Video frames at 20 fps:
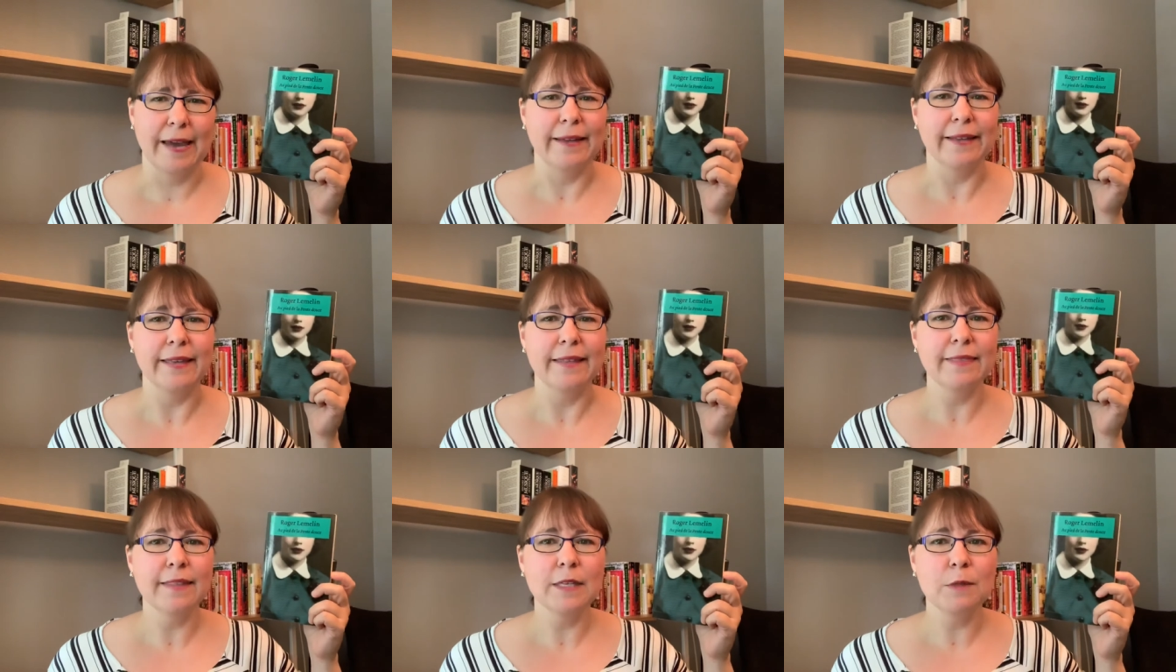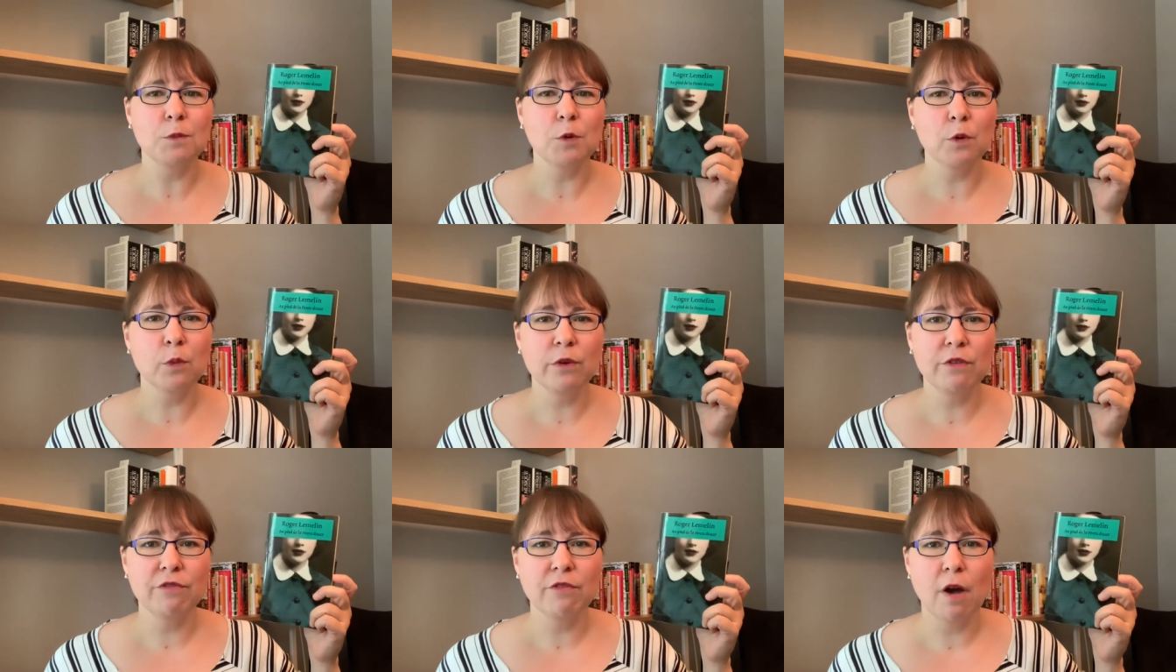in this
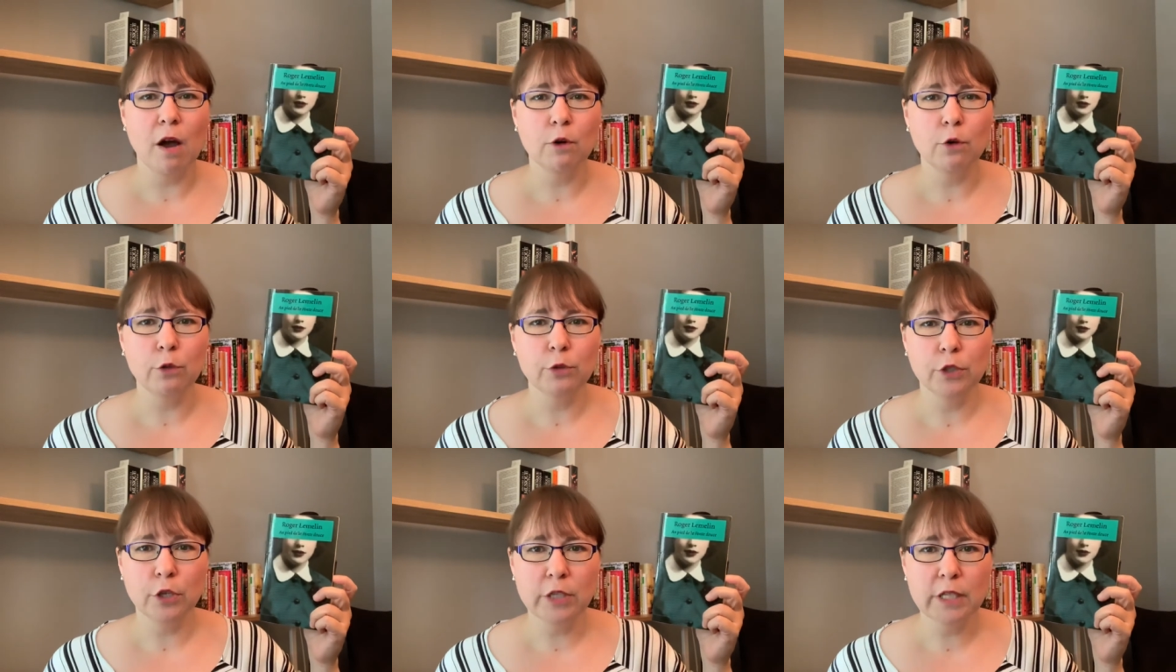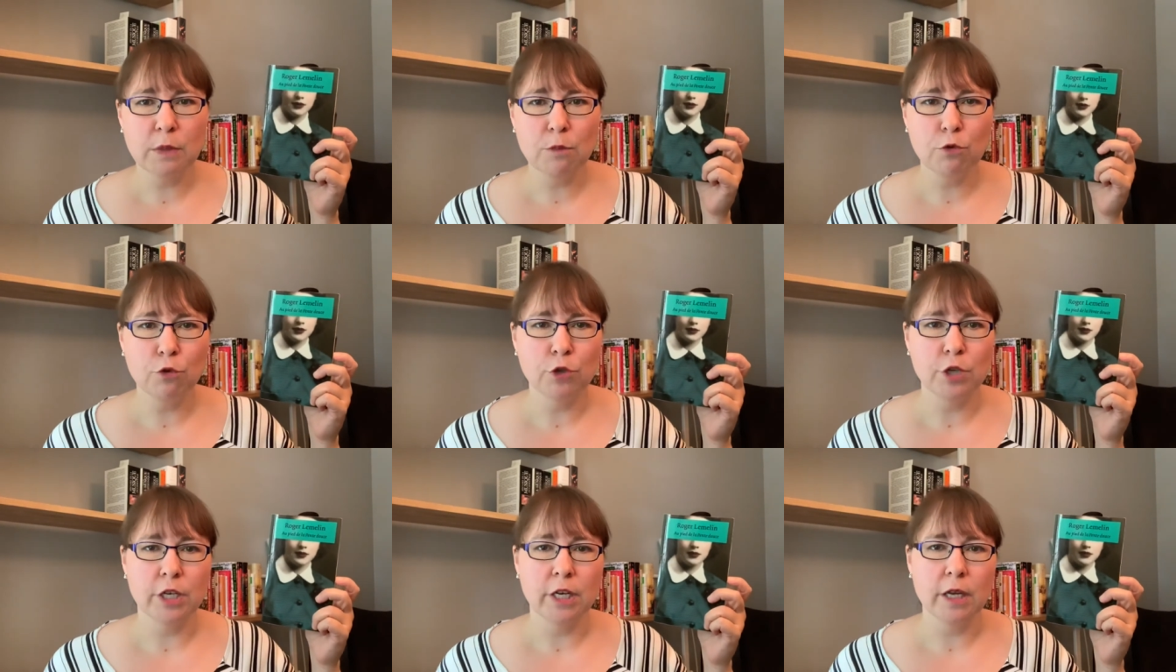book we follow Denis
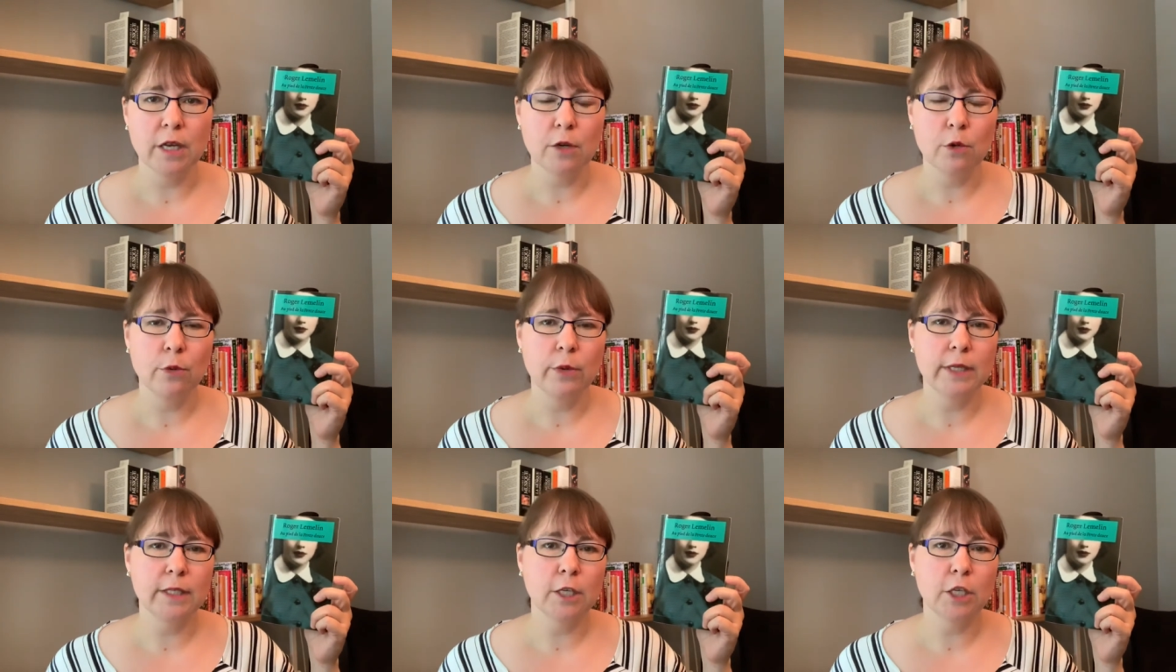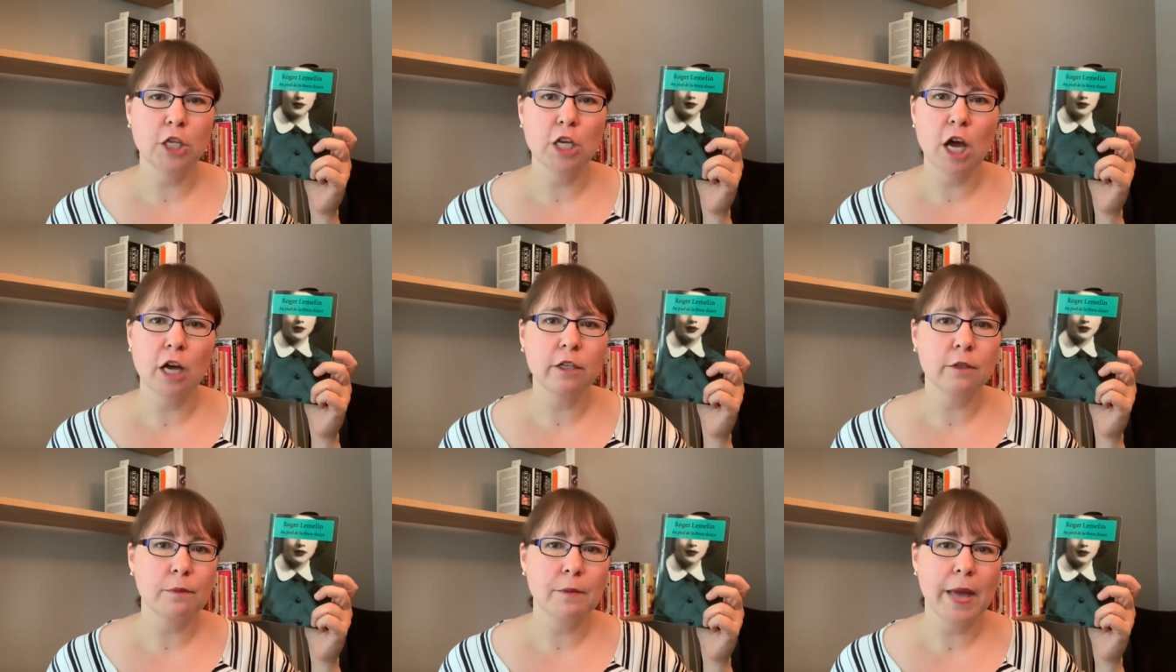Boucher, who is a
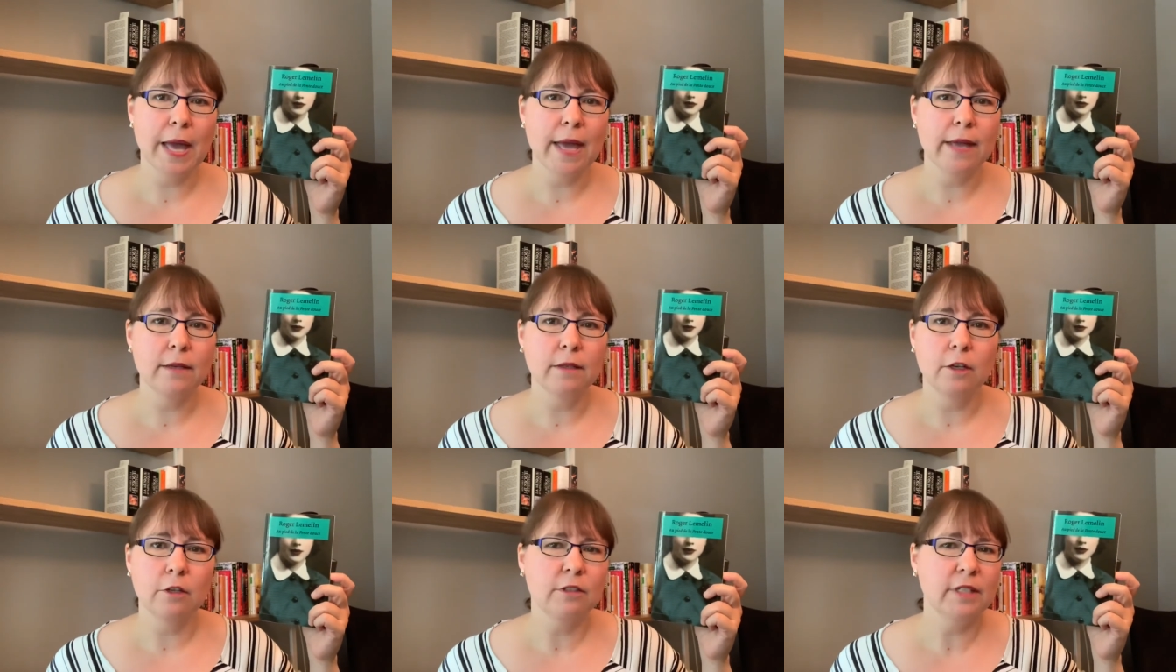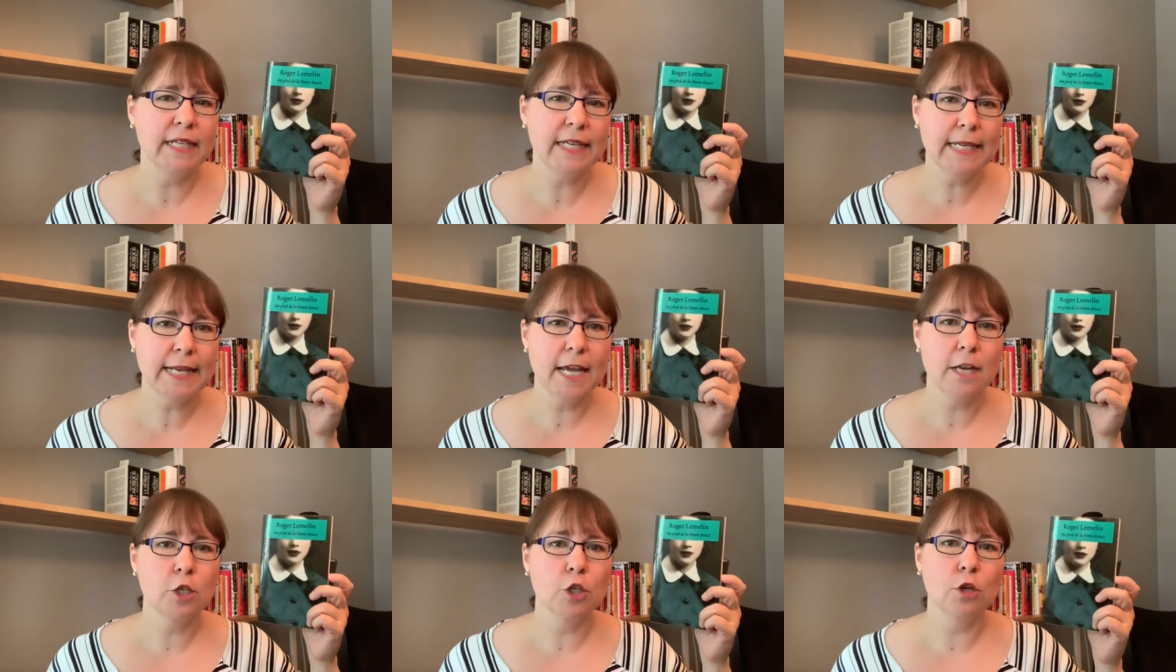young man, a
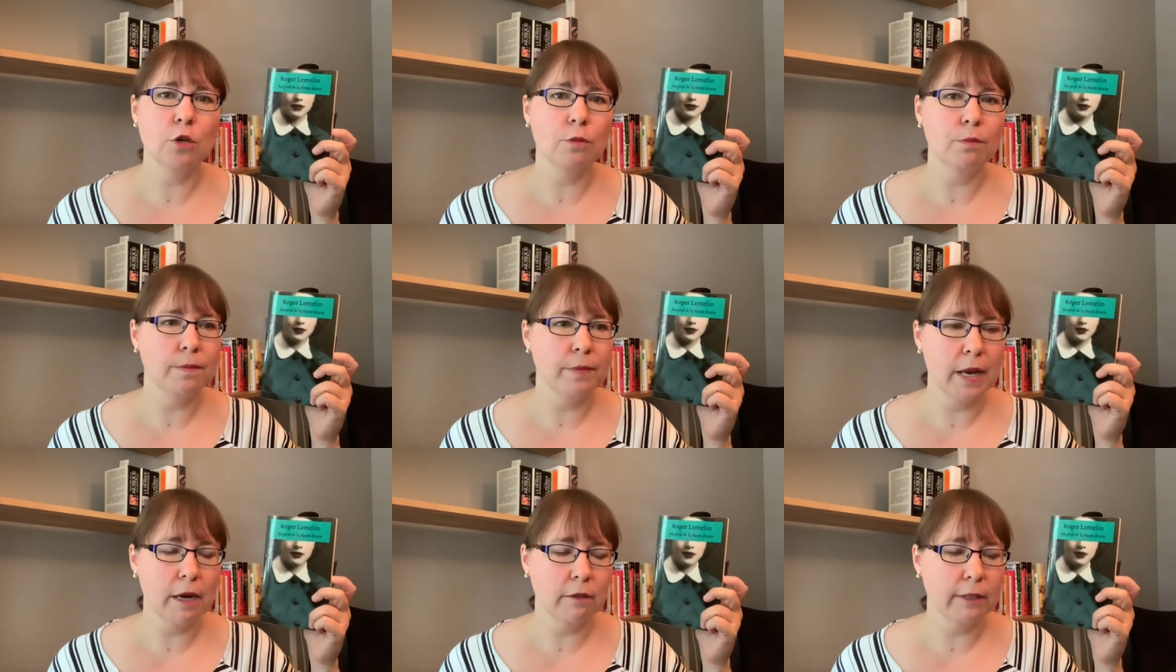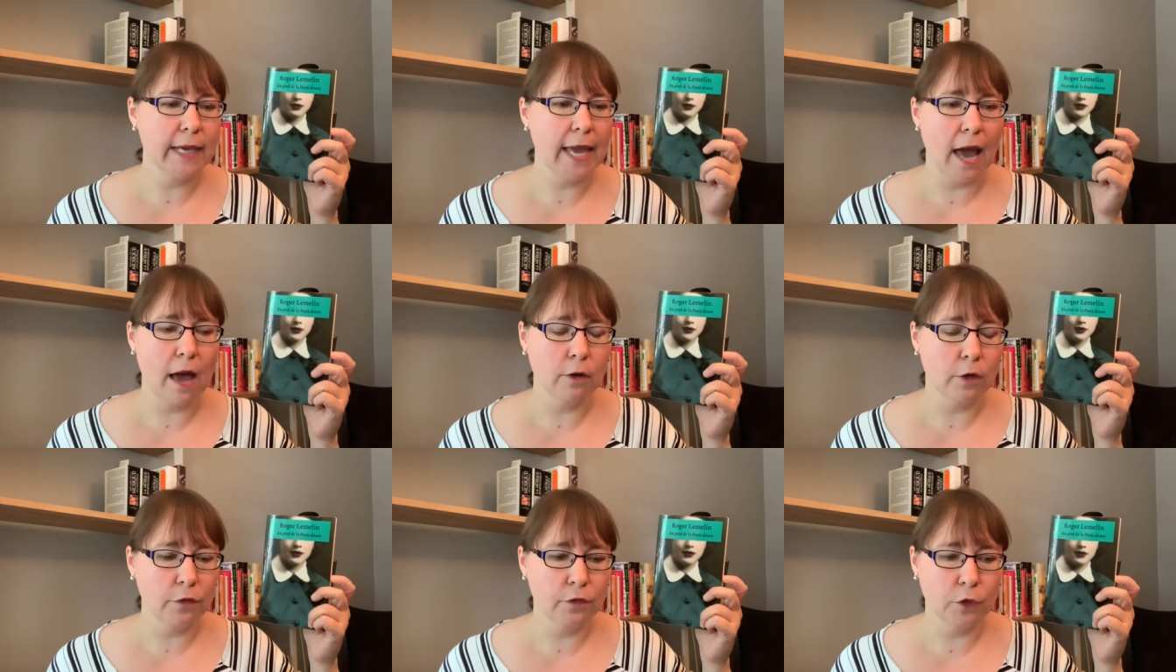teenager, barely
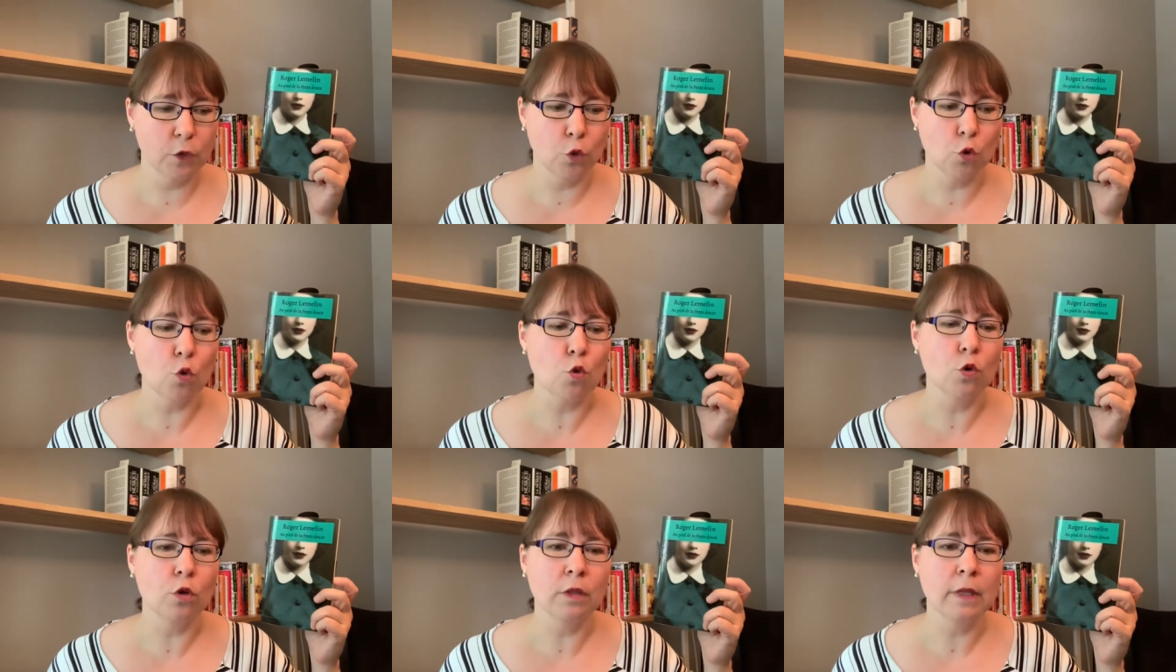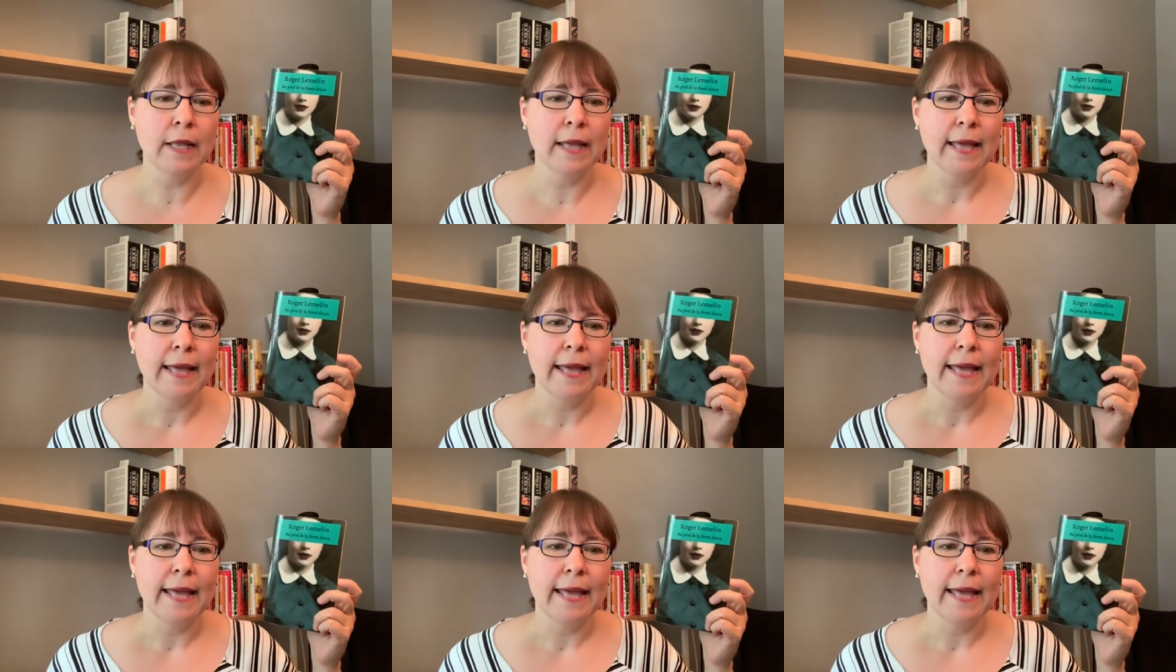out of school.